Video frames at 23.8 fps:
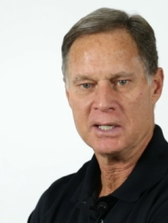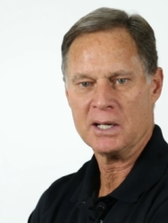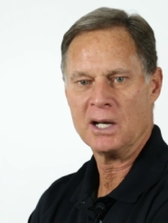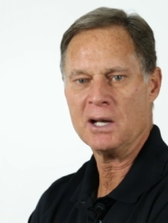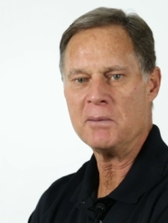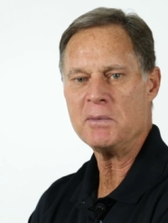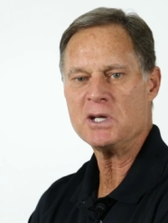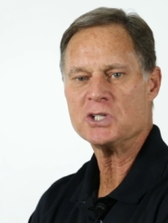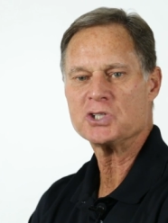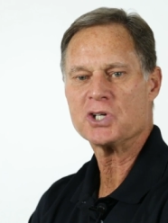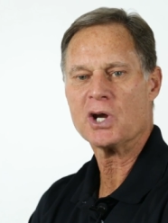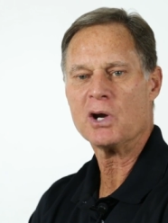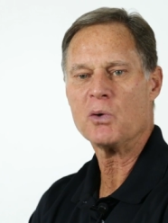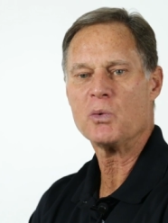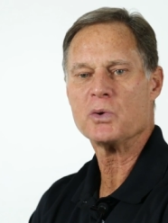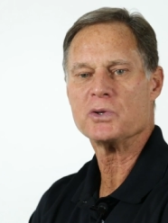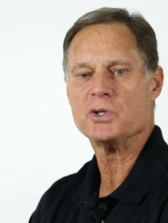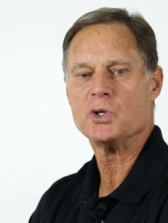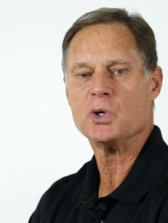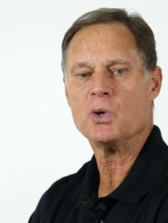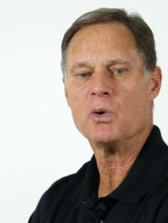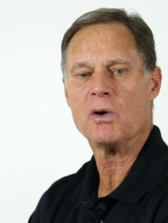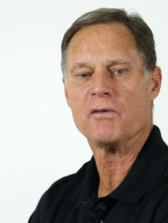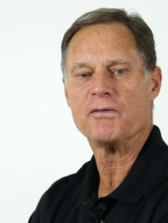Now let me share
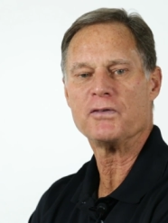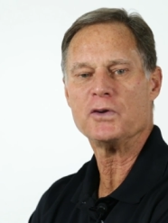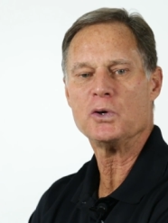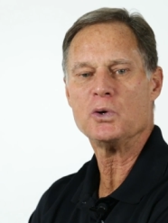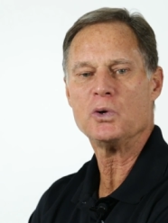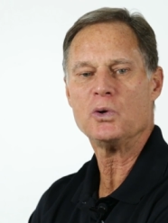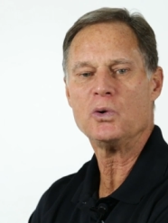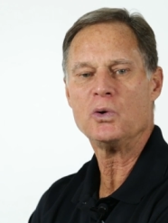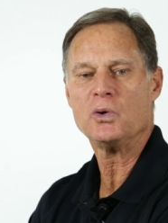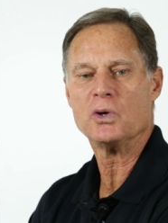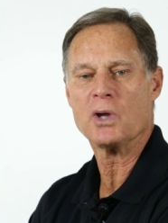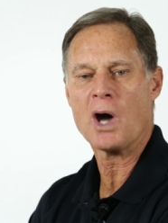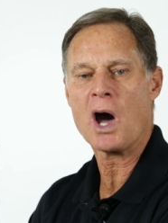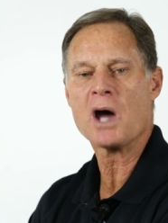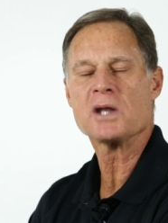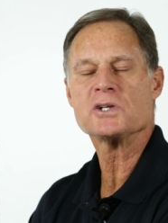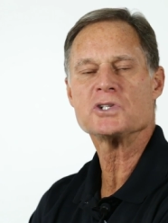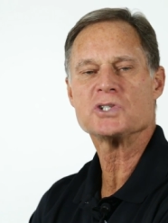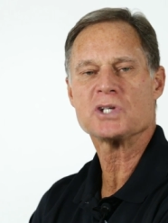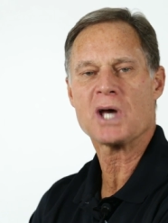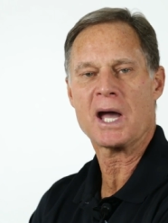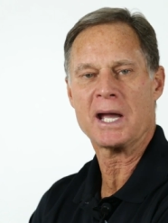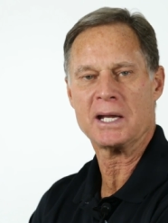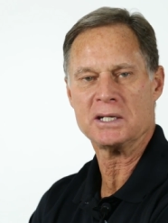with you a few
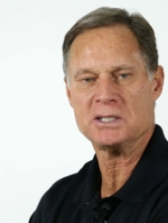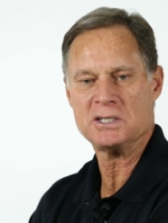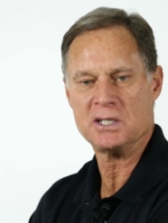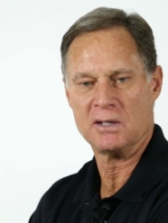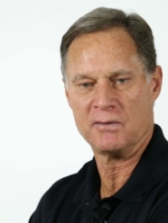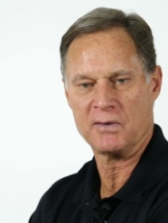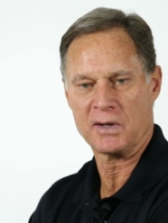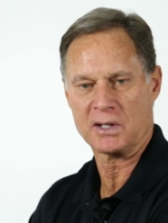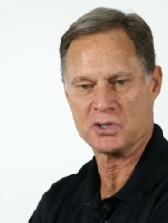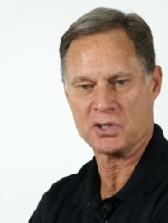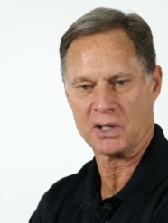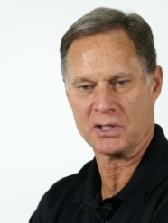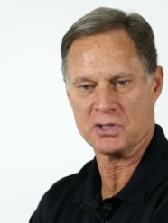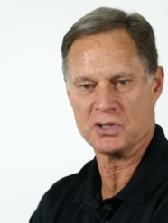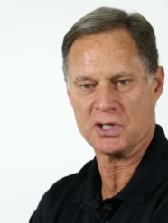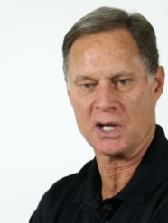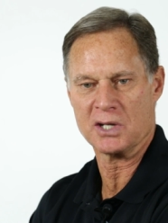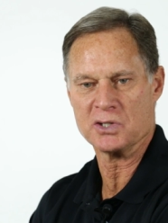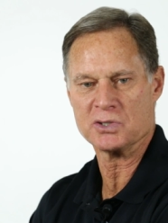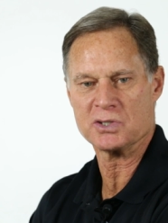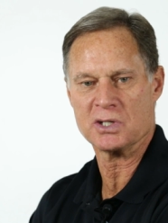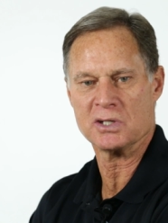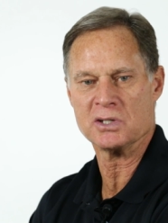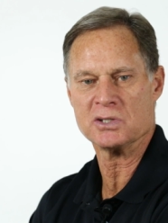non-scientific
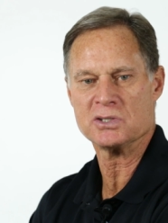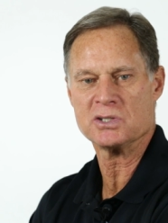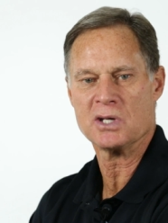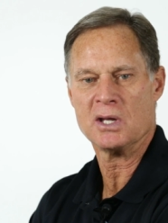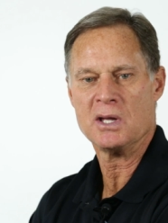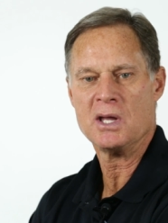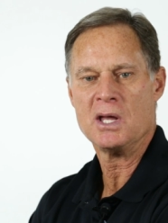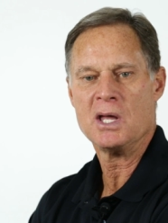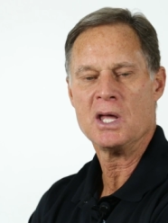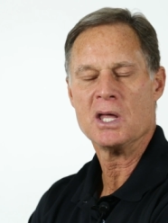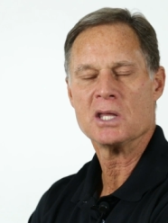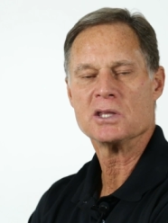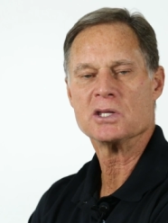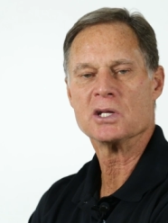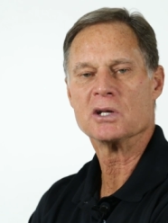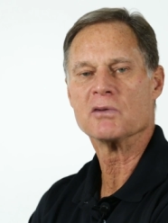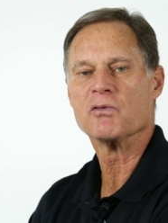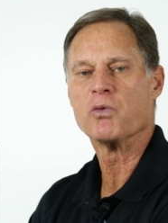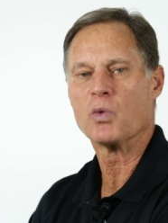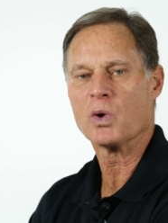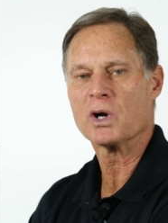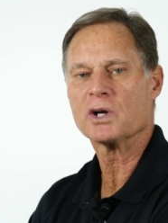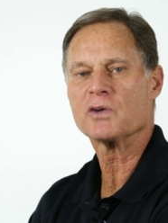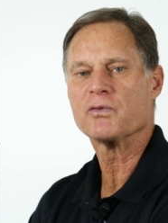suggestions that
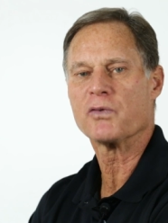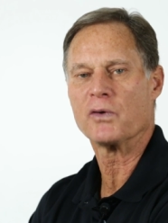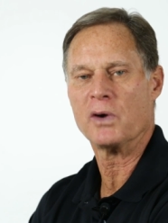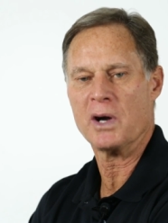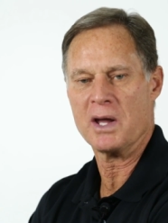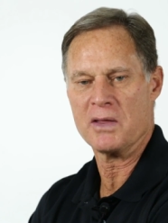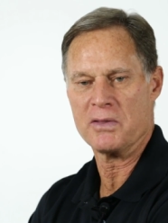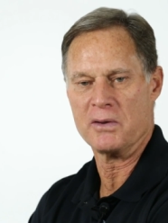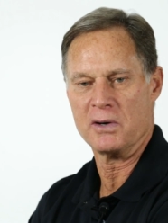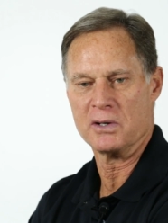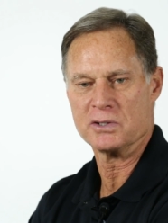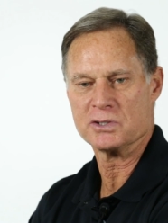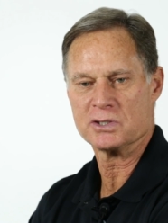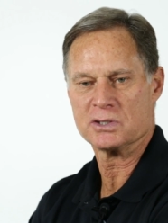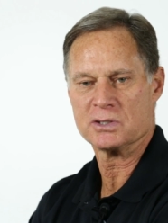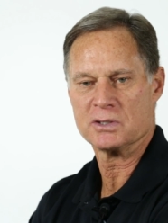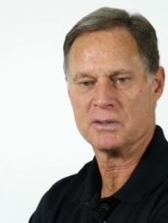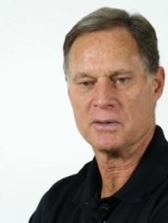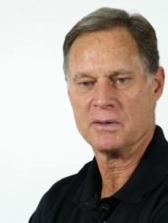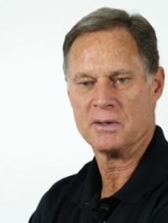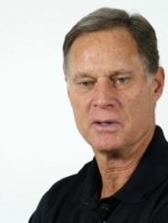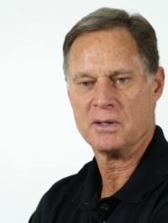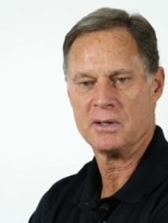have worked for others.